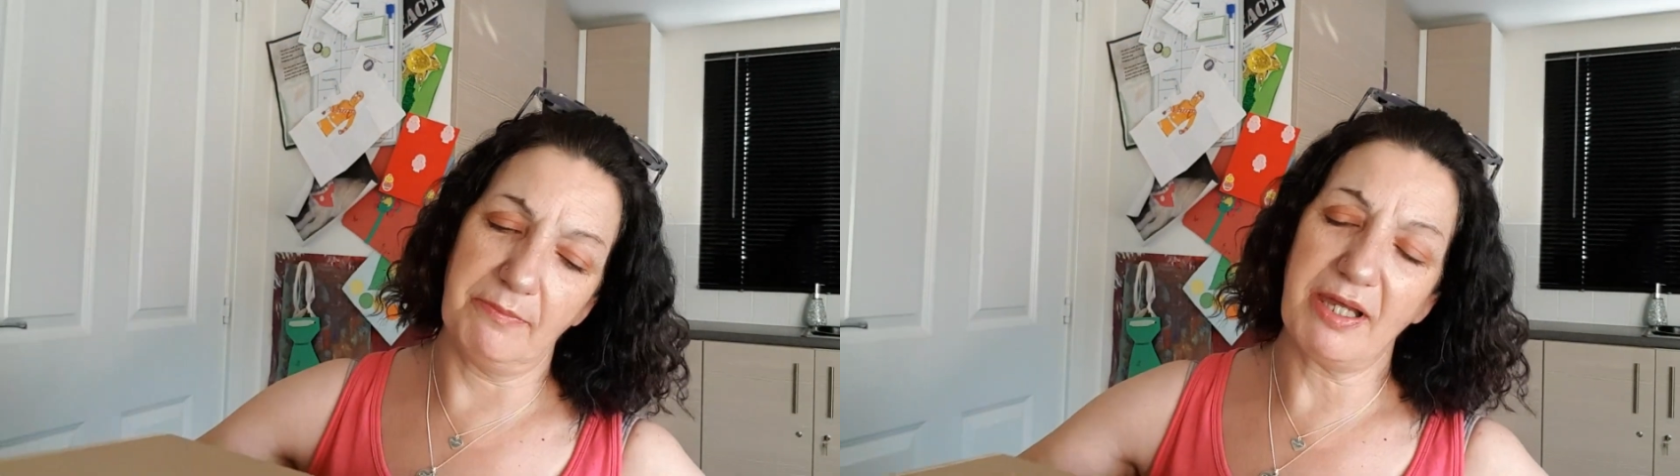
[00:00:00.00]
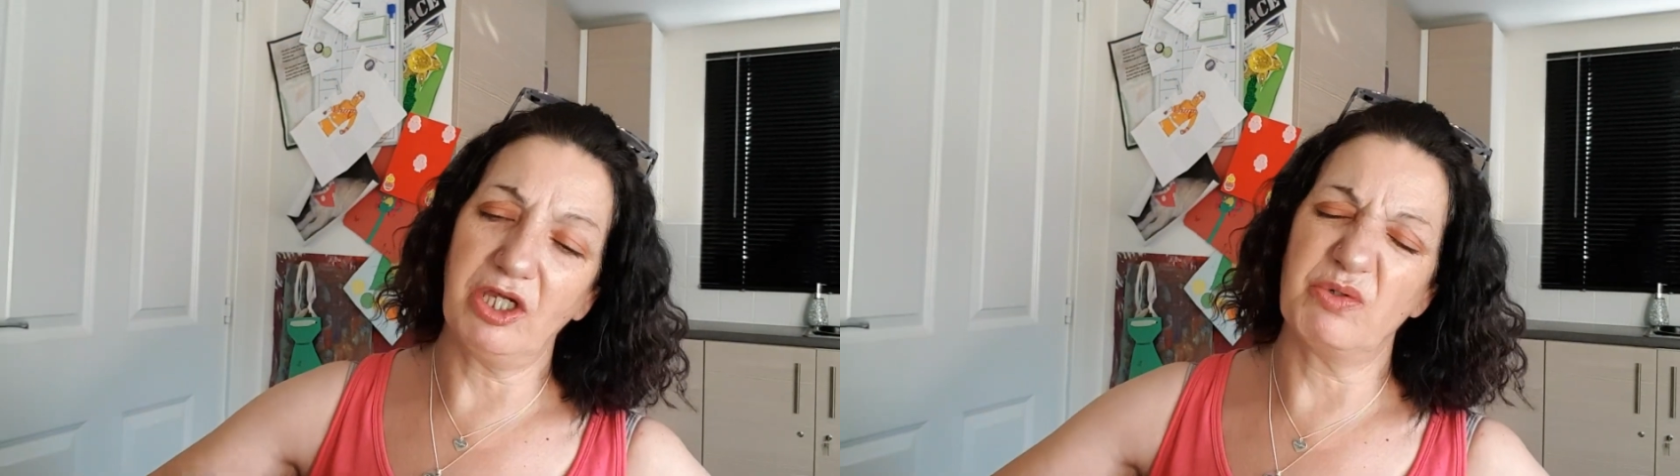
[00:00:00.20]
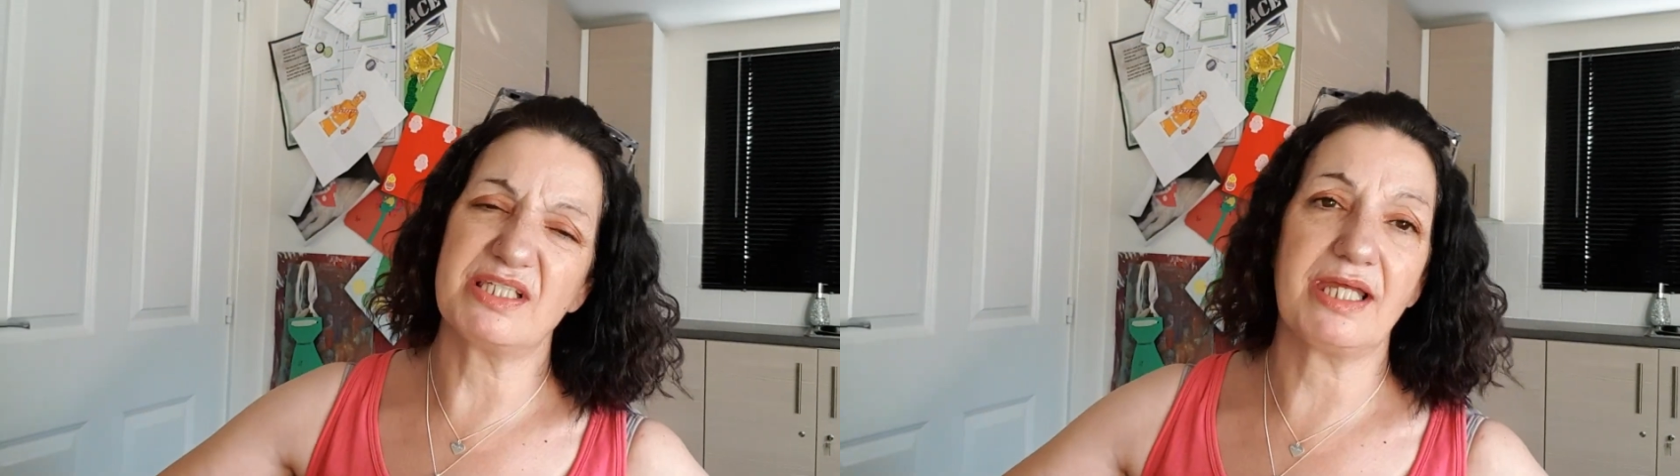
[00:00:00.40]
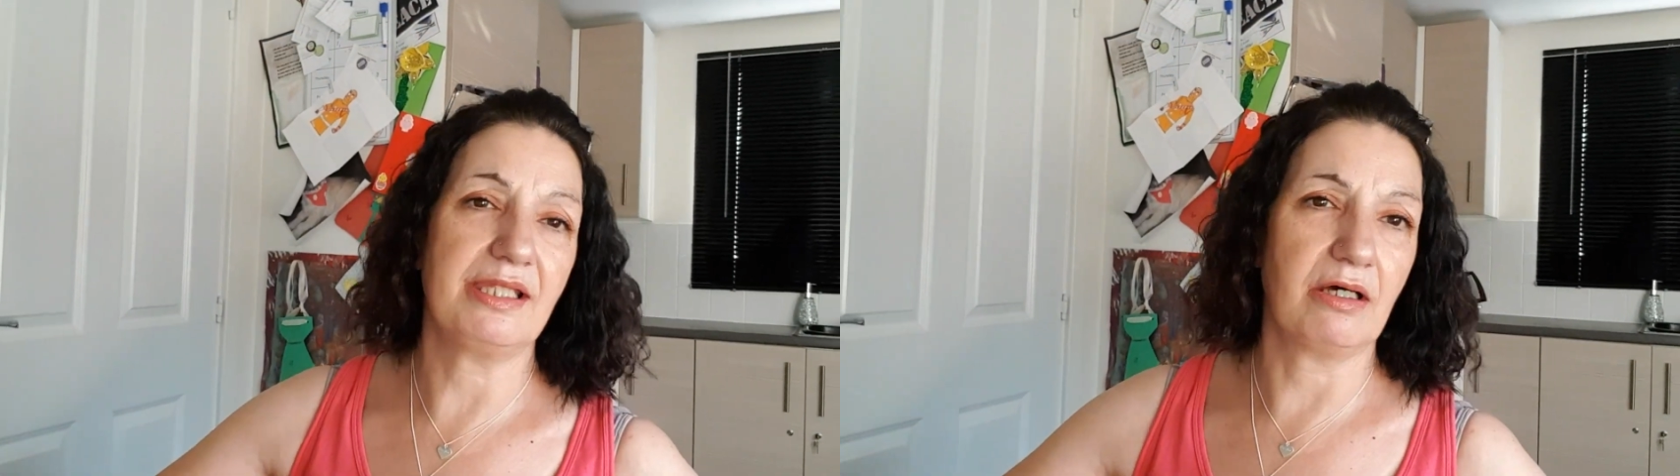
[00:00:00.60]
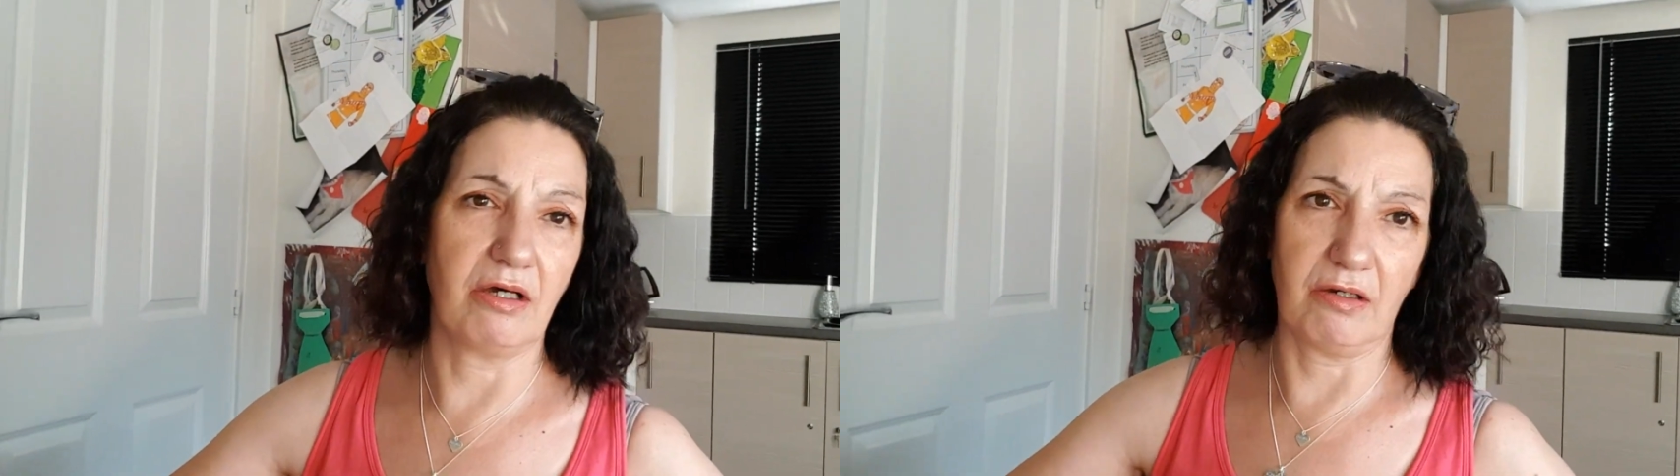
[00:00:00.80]
but I always take
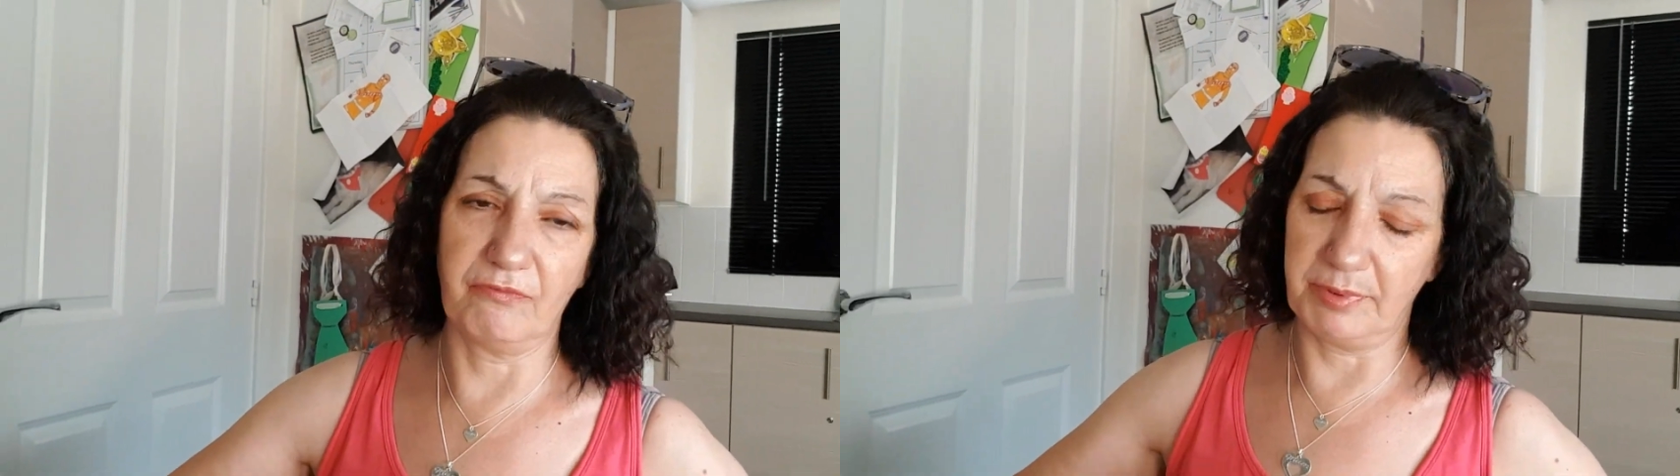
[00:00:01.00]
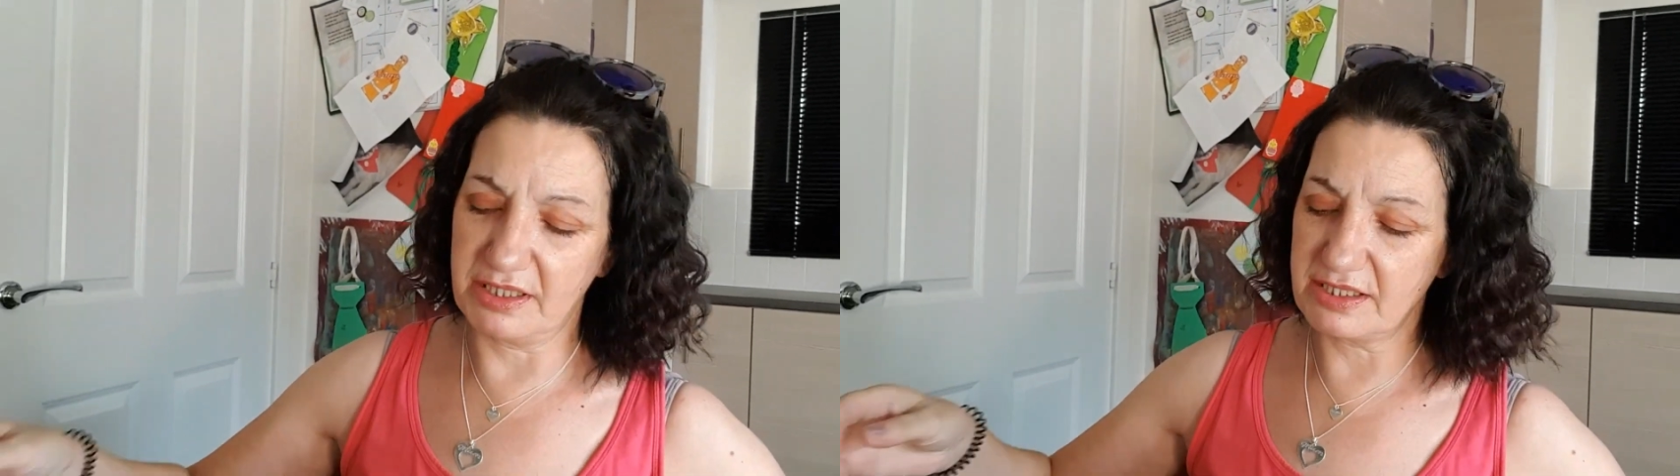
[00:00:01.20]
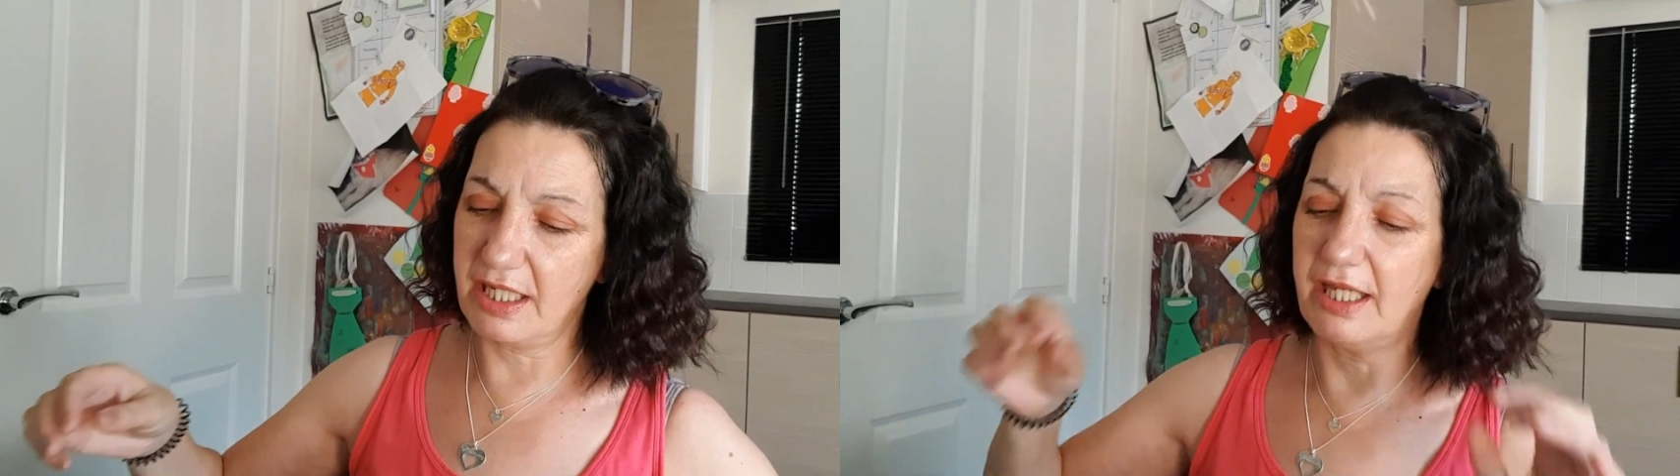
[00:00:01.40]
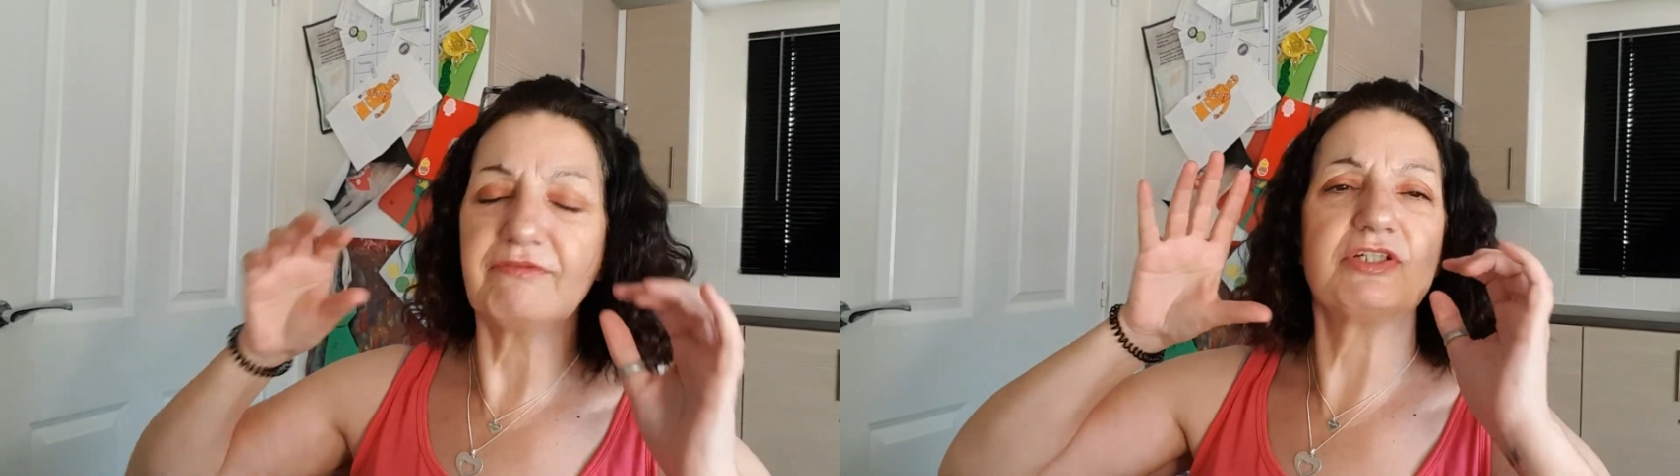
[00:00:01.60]
that off because I have